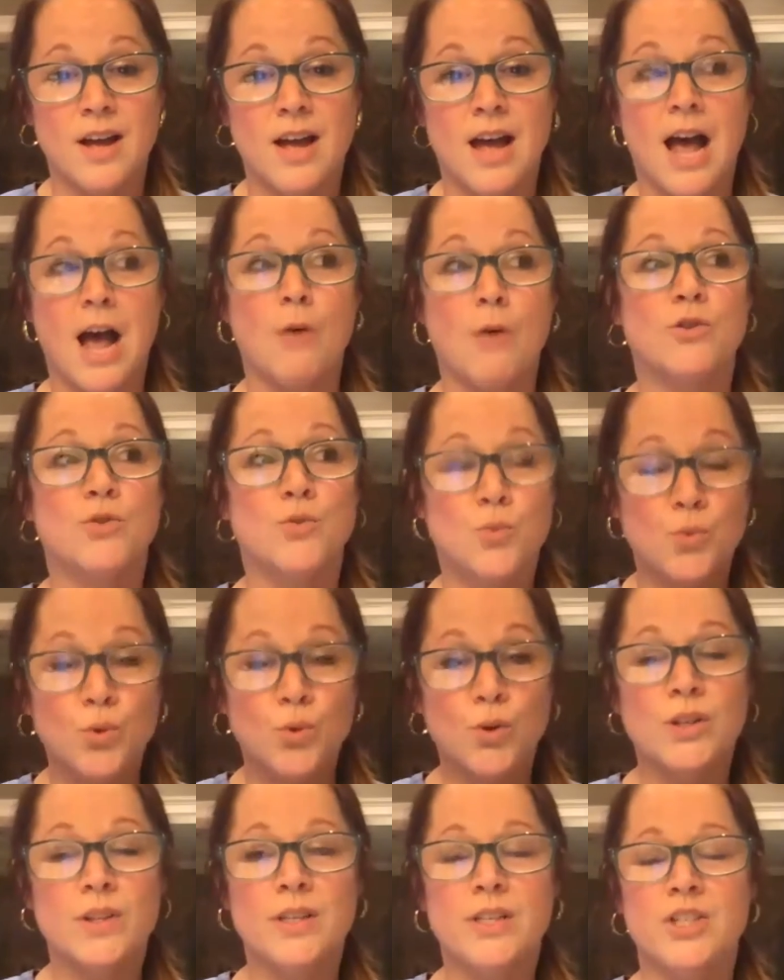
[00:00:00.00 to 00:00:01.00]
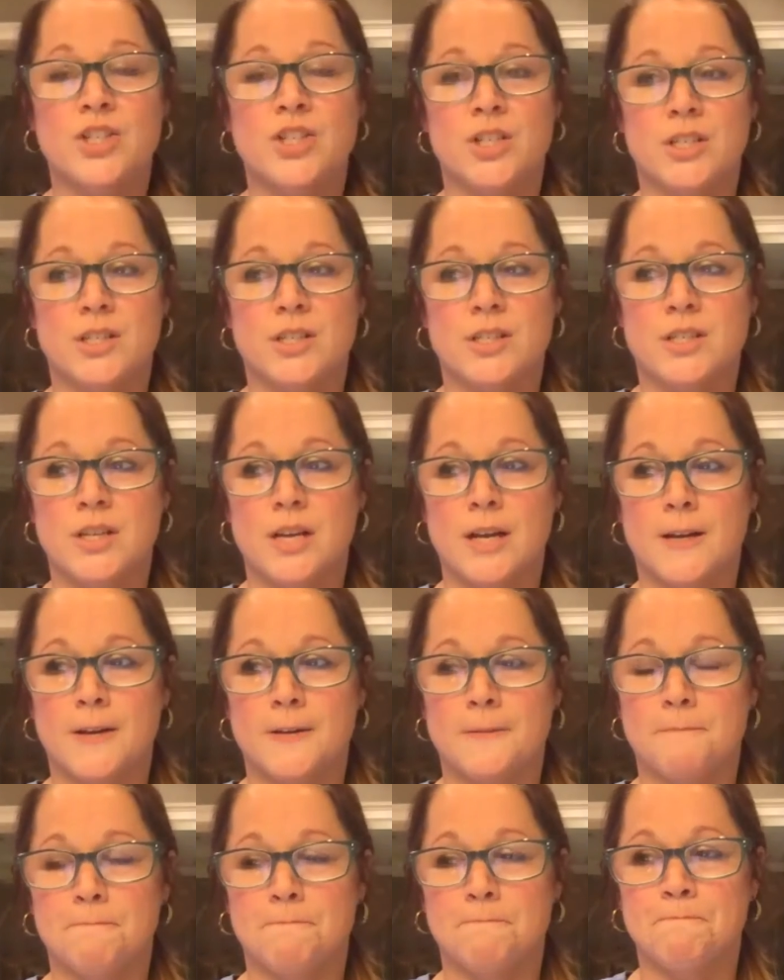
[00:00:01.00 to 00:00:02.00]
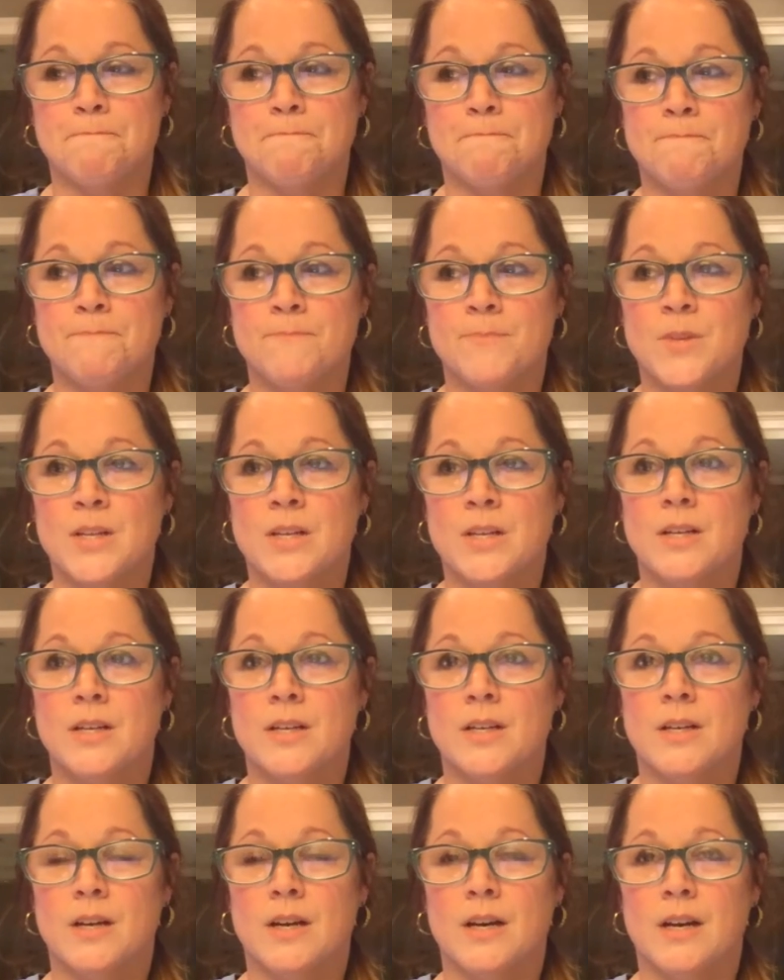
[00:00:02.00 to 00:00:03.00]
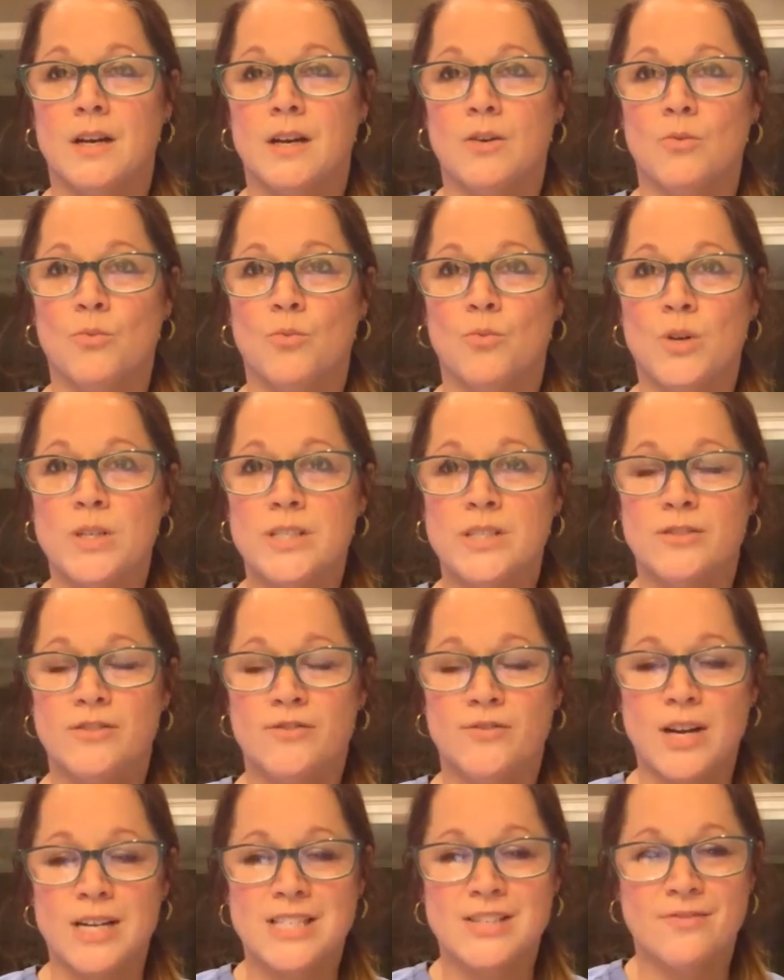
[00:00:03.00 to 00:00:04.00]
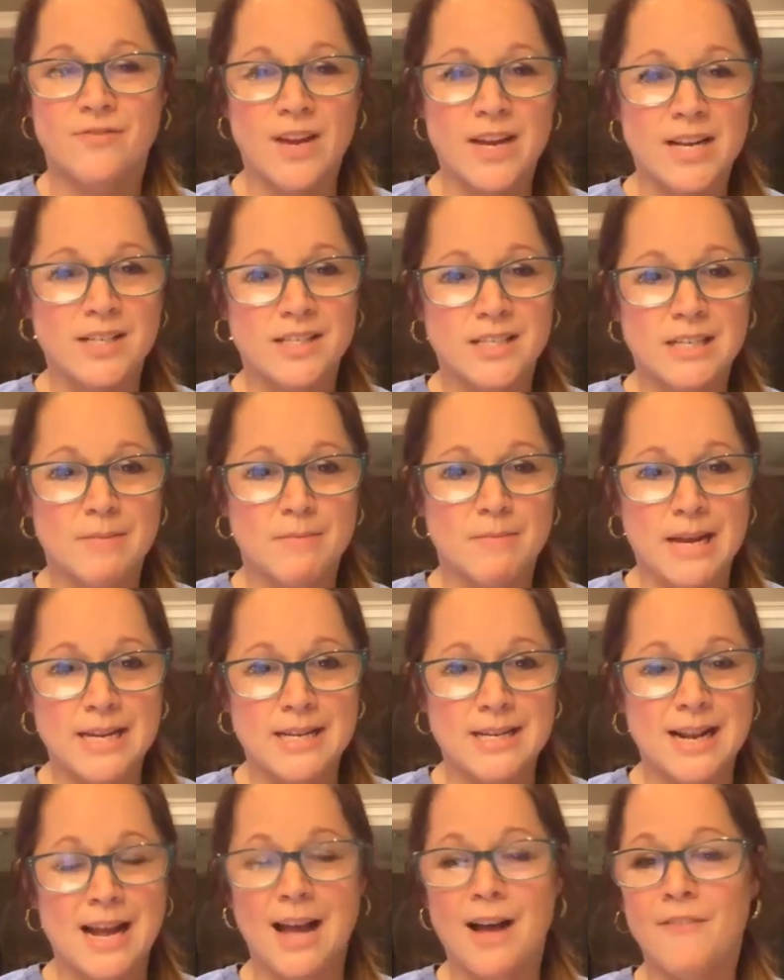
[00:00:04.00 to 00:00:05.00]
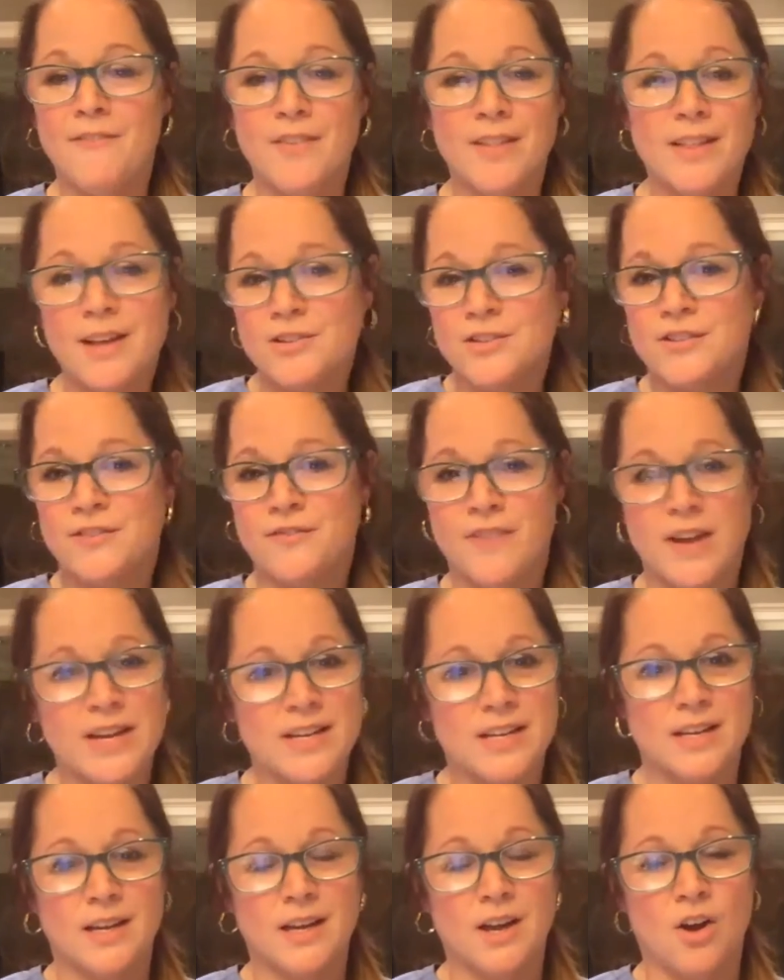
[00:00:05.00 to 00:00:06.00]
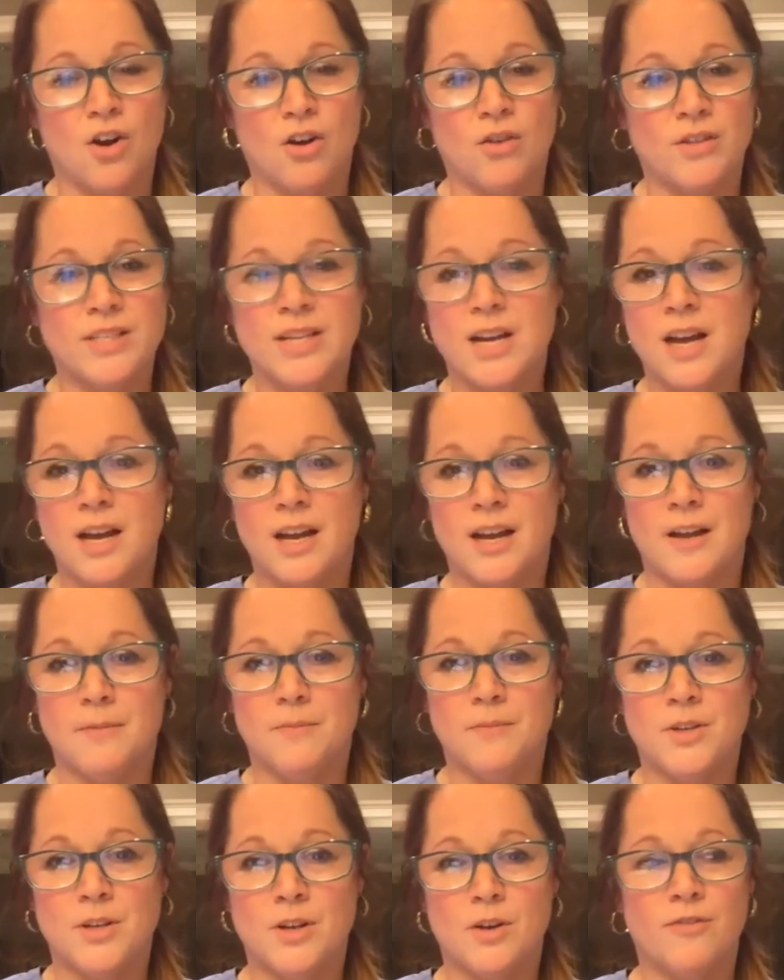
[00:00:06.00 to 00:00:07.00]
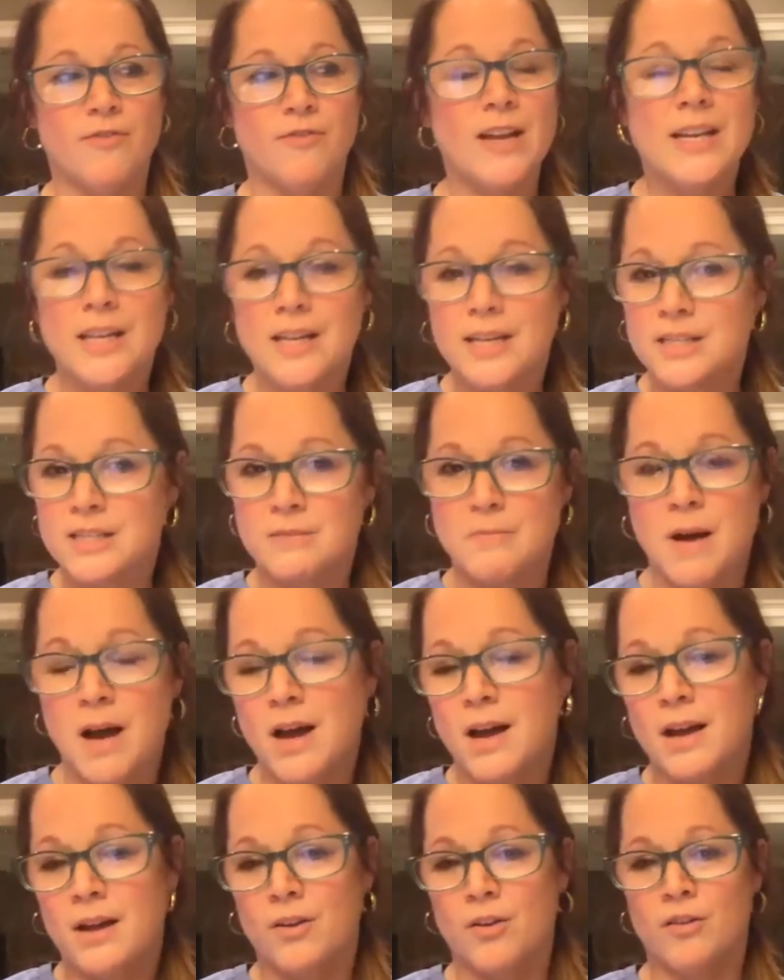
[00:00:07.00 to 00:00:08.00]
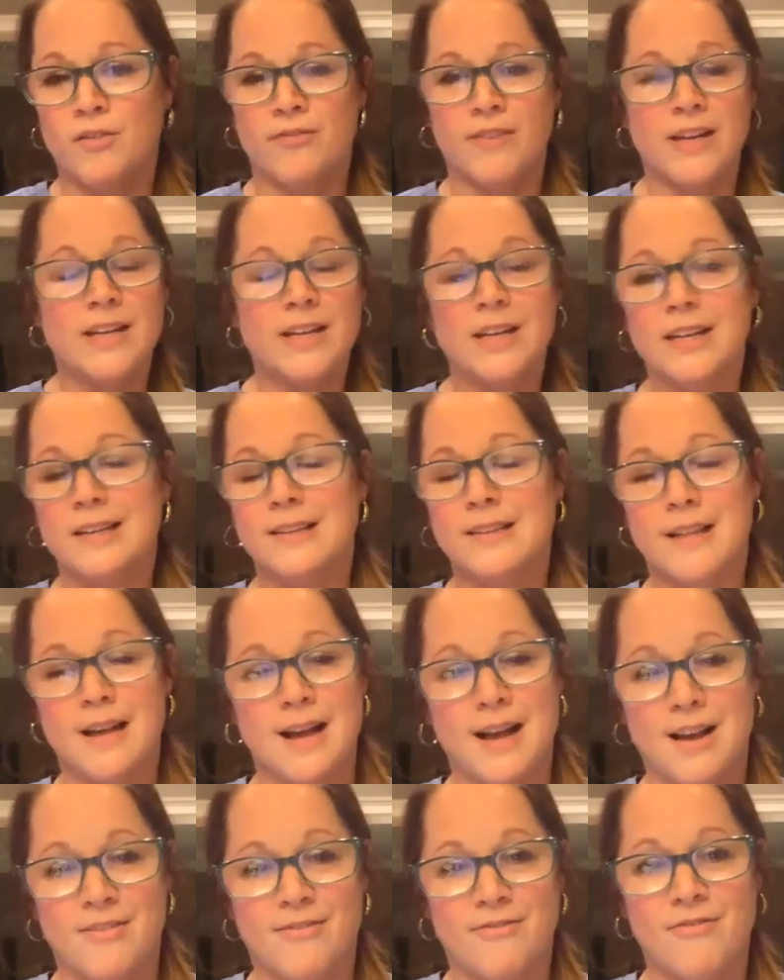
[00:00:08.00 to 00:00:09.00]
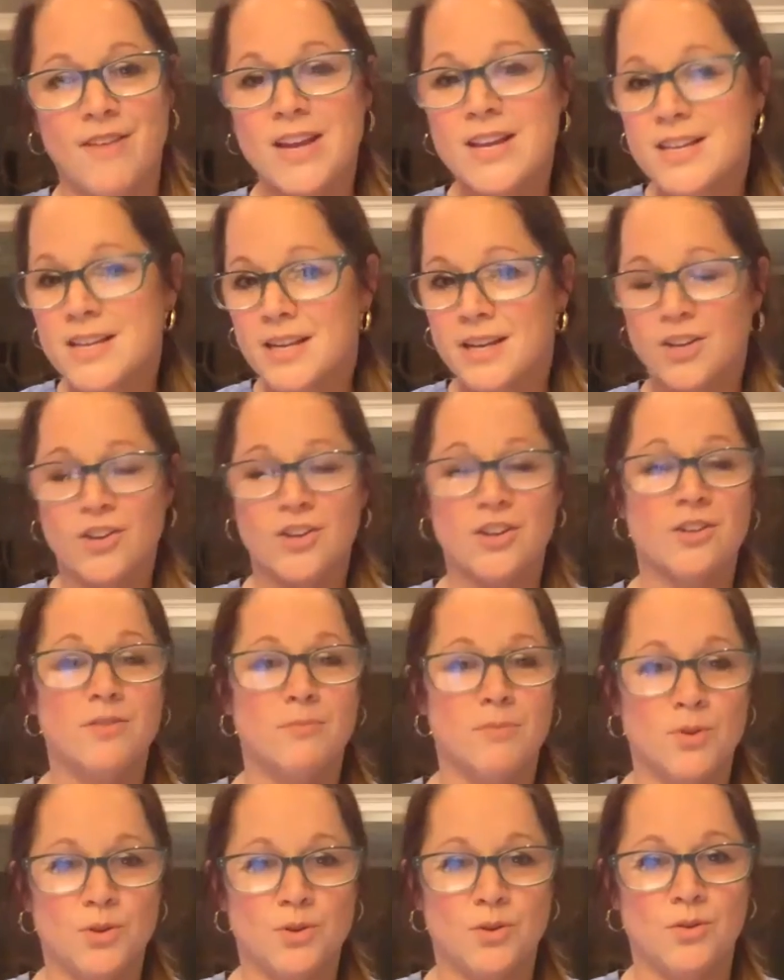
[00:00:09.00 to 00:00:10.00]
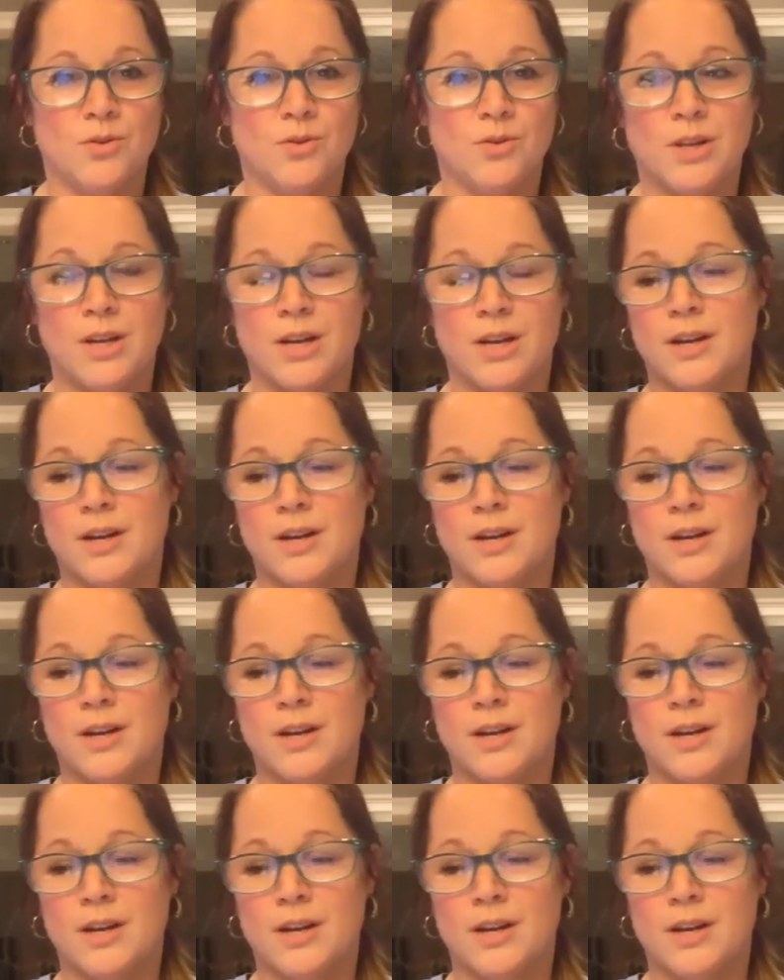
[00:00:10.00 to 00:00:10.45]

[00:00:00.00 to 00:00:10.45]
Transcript: I was really just, what's the phrase? Fake it till you make it. I felt like I was faking it all the time, faking a smile, faking a laugh, faking a good mood.